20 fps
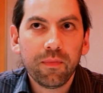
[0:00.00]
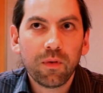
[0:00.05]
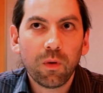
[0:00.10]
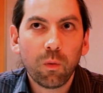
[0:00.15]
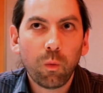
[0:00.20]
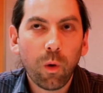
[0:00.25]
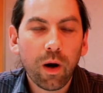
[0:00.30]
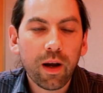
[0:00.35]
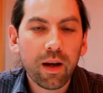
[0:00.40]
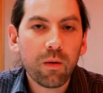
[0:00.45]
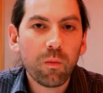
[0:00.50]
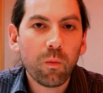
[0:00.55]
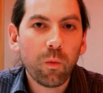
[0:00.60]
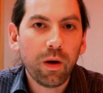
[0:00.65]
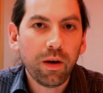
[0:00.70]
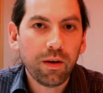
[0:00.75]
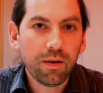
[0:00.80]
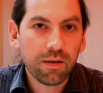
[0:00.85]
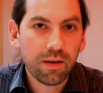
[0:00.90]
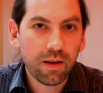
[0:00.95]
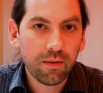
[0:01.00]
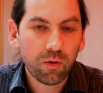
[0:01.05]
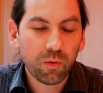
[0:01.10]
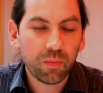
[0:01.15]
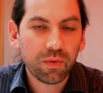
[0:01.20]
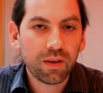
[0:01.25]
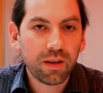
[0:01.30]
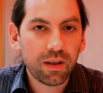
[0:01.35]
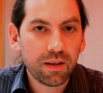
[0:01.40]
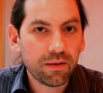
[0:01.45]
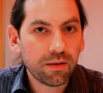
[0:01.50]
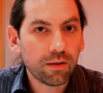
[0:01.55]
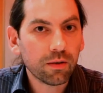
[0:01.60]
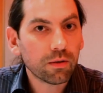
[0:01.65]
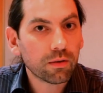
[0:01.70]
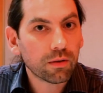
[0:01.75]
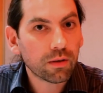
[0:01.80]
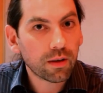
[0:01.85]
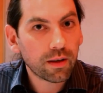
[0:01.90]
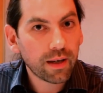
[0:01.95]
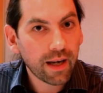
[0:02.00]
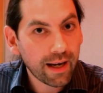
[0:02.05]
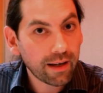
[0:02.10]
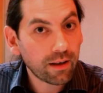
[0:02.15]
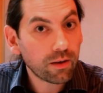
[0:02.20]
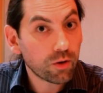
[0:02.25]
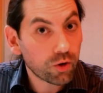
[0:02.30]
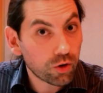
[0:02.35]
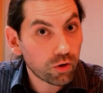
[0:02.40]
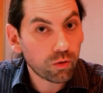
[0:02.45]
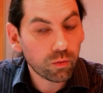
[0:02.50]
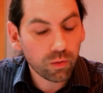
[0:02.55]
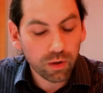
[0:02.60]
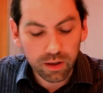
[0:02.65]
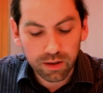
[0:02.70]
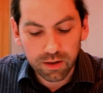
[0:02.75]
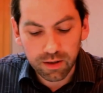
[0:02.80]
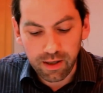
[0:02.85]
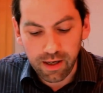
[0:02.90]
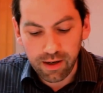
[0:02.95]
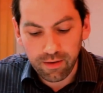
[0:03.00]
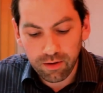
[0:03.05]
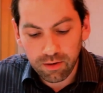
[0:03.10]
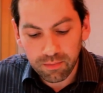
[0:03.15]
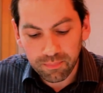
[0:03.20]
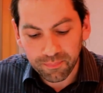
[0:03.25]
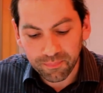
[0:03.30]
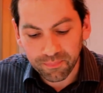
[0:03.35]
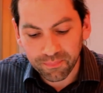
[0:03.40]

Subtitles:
the way in which DevOps and ITIL can and should work together.